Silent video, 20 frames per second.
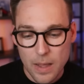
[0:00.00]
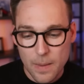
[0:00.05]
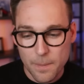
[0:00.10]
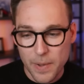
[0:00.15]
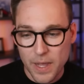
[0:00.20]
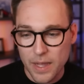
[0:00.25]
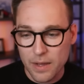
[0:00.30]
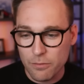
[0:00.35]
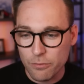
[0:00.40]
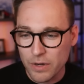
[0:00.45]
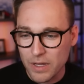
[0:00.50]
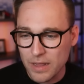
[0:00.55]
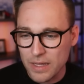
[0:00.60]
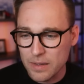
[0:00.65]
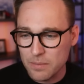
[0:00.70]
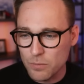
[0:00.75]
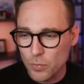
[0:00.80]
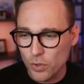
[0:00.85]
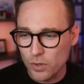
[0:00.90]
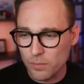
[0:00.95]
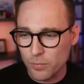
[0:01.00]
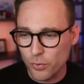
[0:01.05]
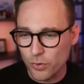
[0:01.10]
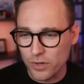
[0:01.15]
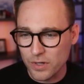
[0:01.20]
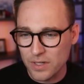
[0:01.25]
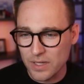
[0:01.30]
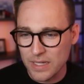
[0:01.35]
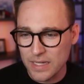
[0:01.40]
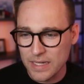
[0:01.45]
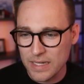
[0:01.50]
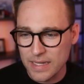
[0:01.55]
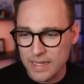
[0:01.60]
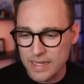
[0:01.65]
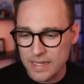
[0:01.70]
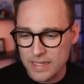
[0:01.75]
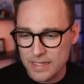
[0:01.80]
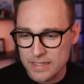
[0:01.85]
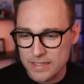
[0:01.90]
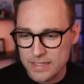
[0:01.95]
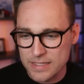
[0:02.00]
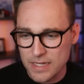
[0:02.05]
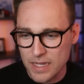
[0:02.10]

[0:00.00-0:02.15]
But really, more importantly is